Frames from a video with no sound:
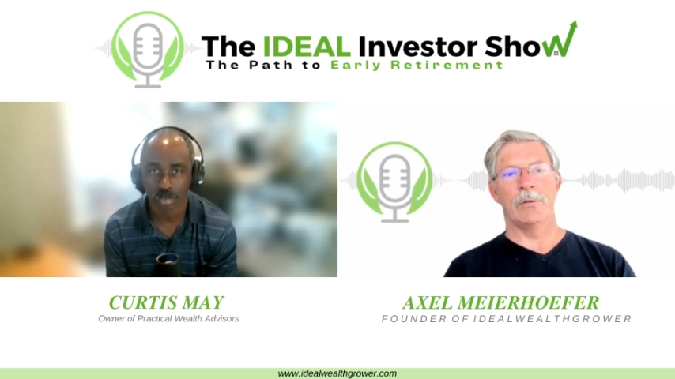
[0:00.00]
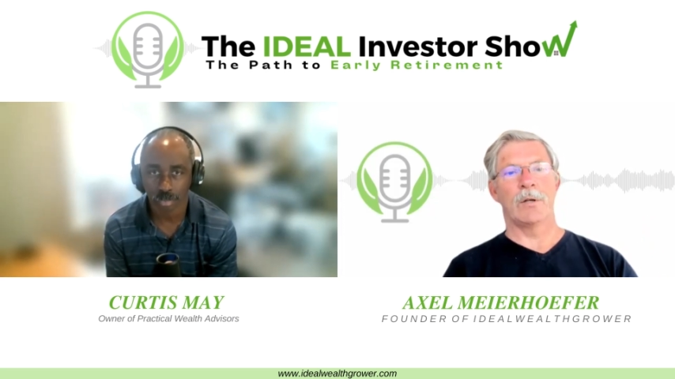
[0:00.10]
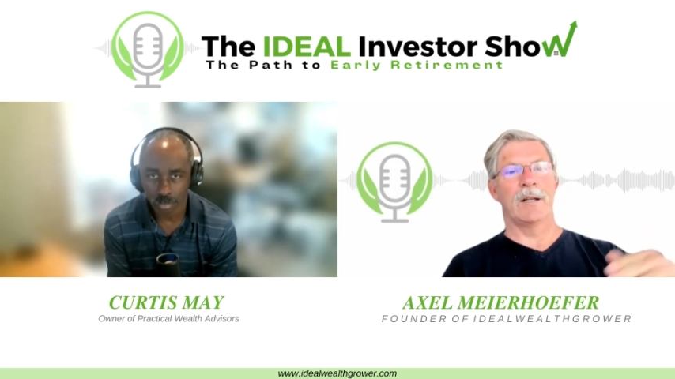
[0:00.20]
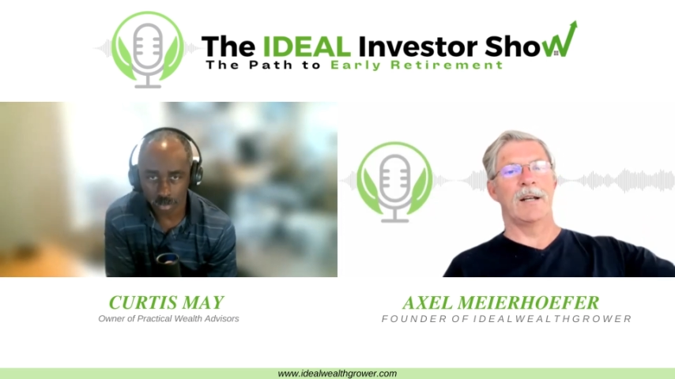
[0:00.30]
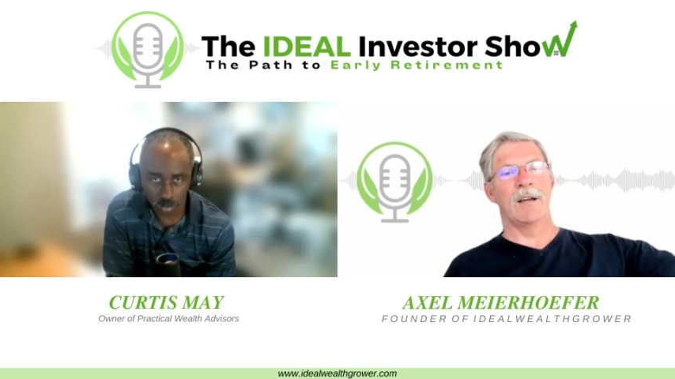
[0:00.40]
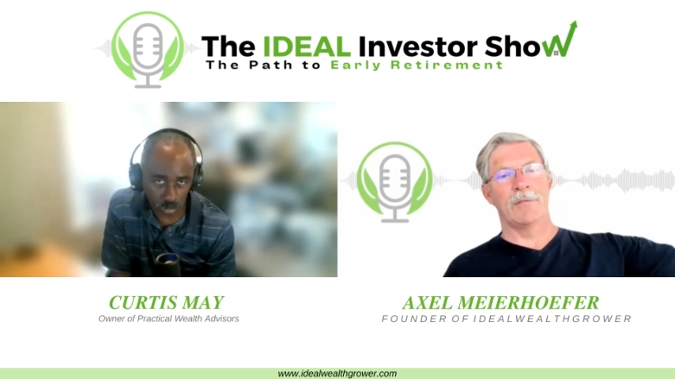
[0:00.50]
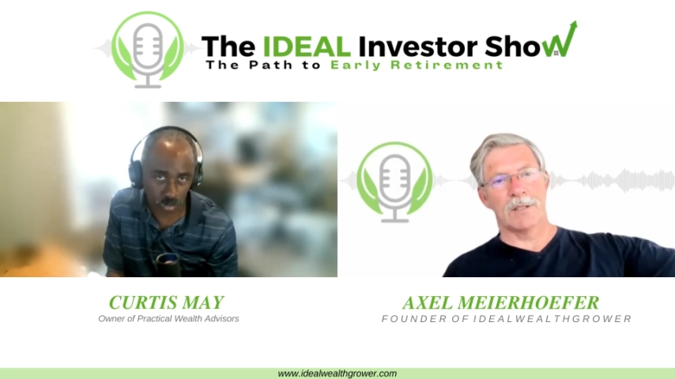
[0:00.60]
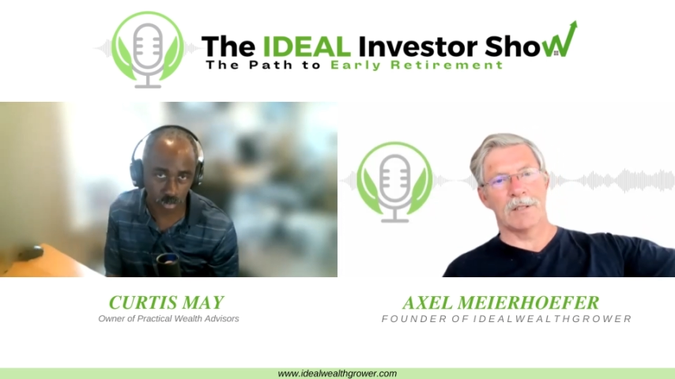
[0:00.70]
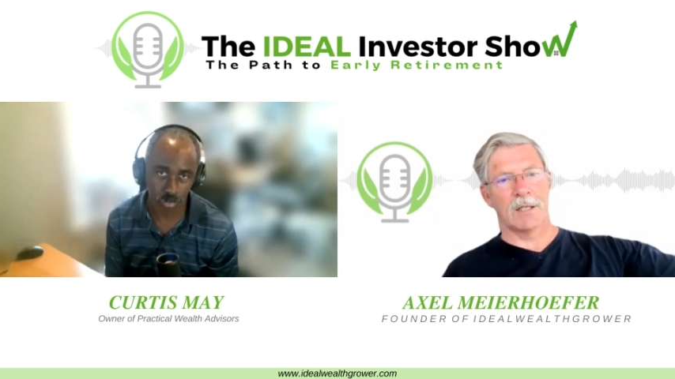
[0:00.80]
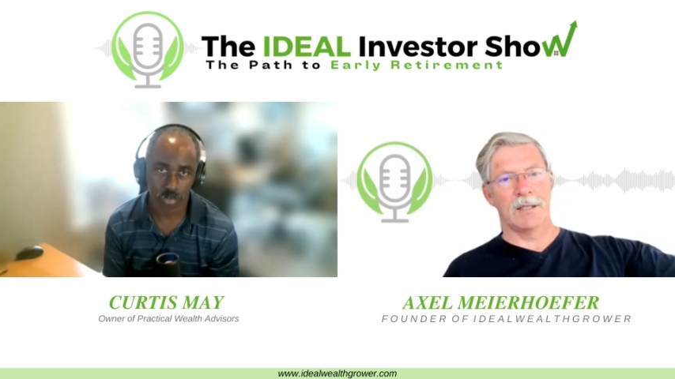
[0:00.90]
Speaker 1: and you can never
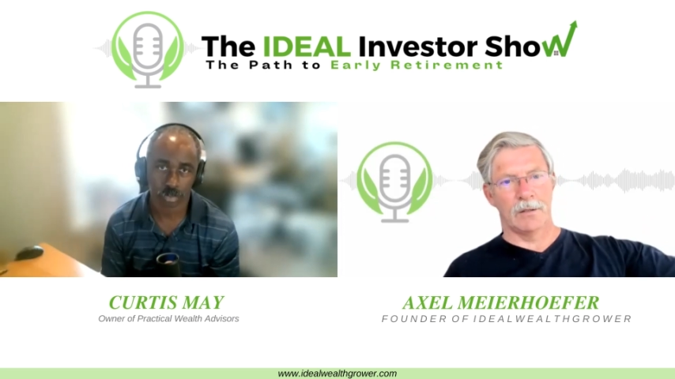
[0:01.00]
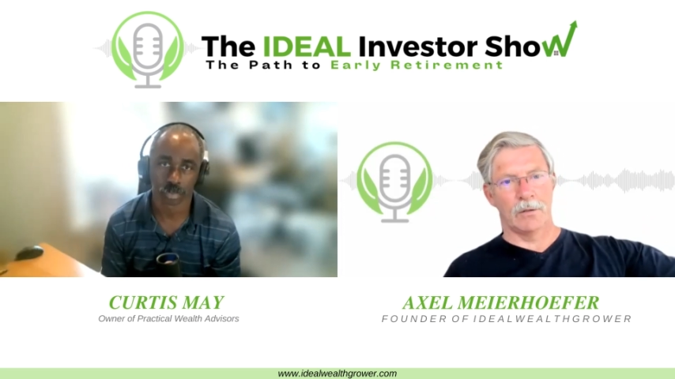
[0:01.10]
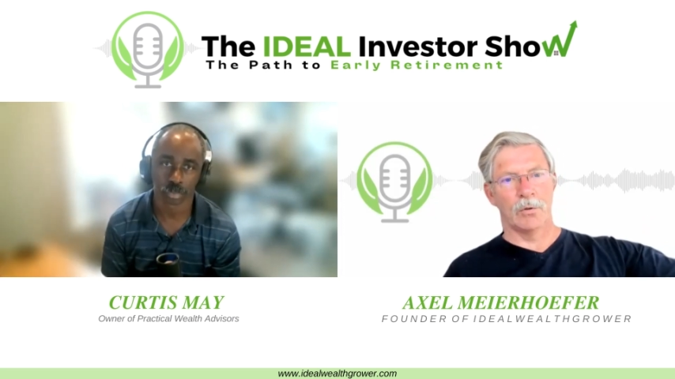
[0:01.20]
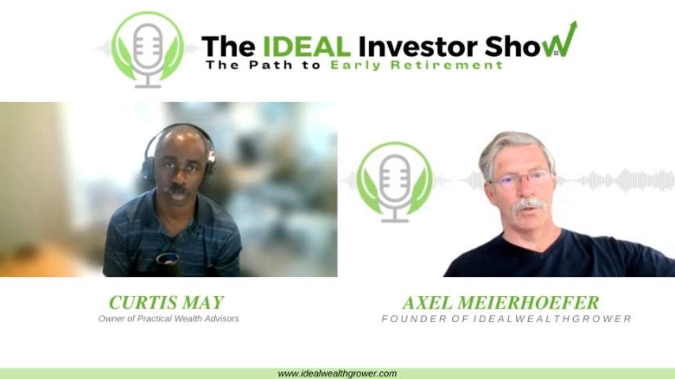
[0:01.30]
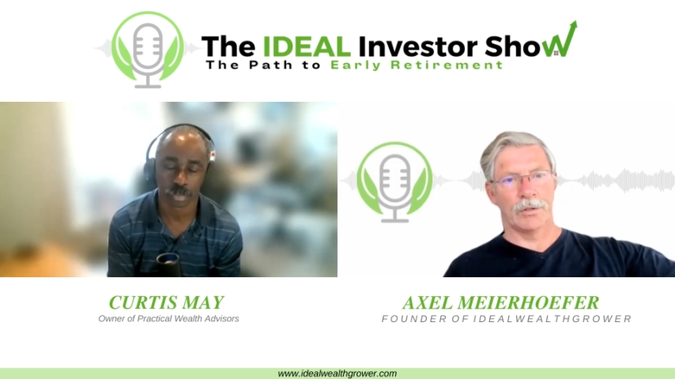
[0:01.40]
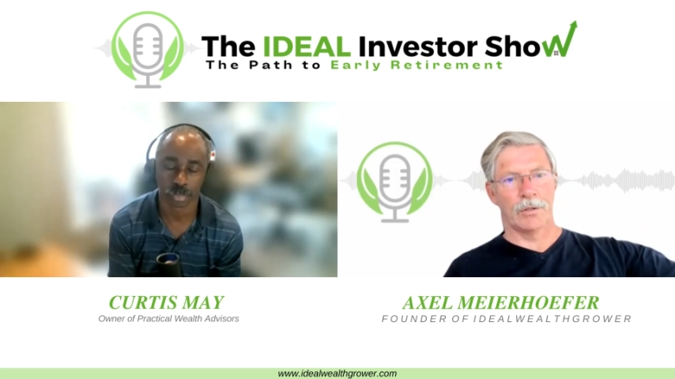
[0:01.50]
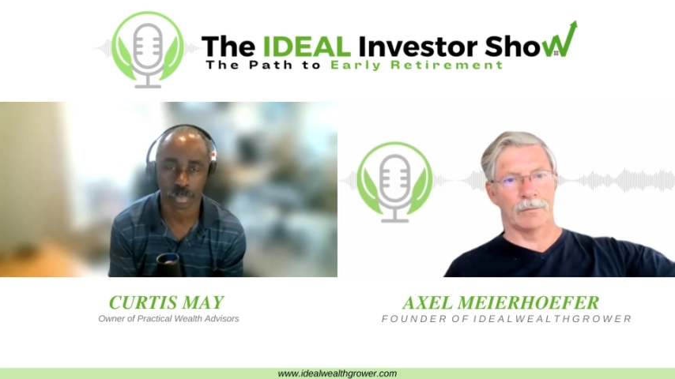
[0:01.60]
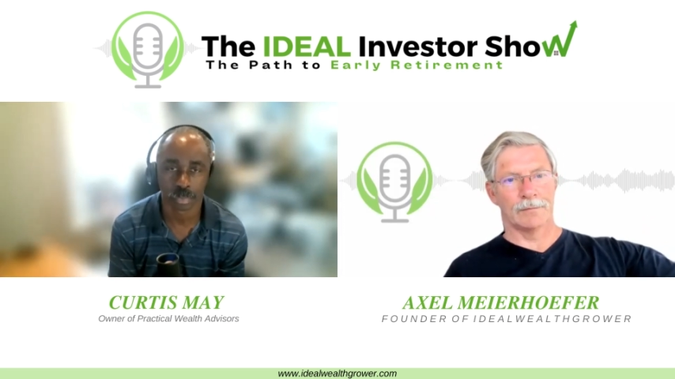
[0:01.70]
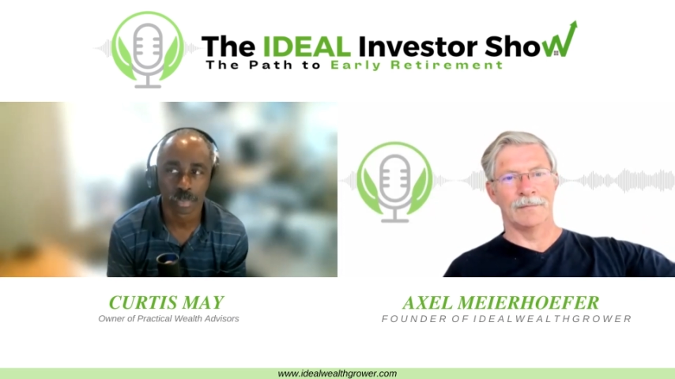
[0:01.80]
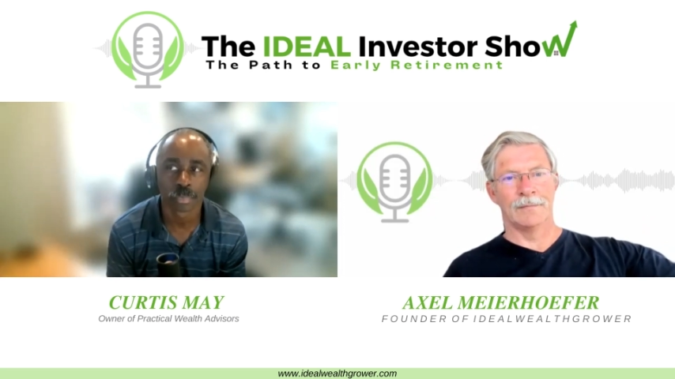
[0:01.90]
sign the whole term.
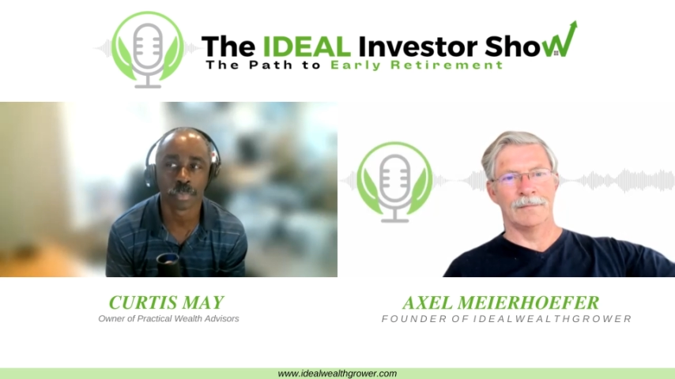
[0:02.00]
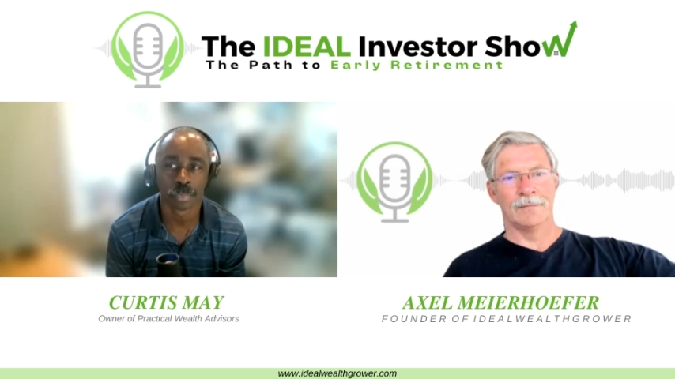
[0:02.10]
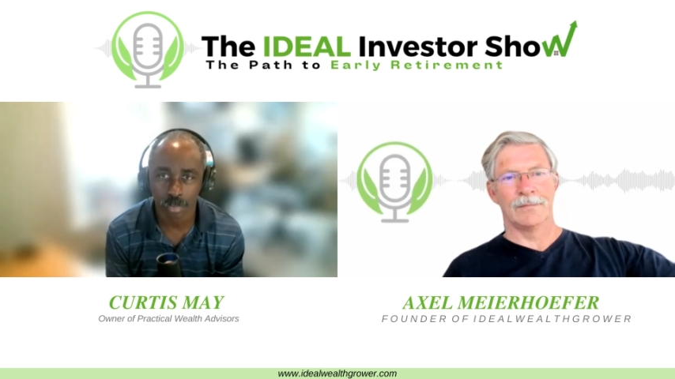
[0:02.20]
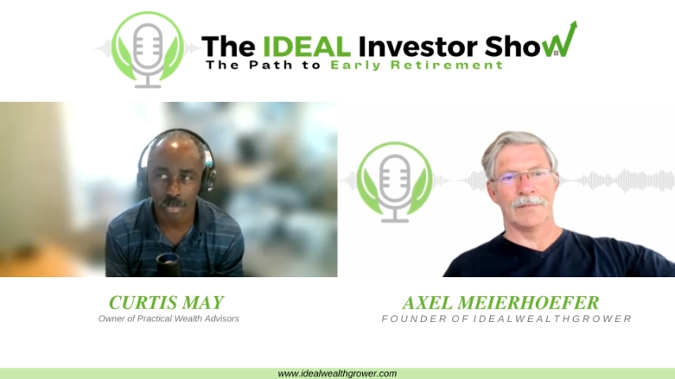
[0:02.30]
Mm.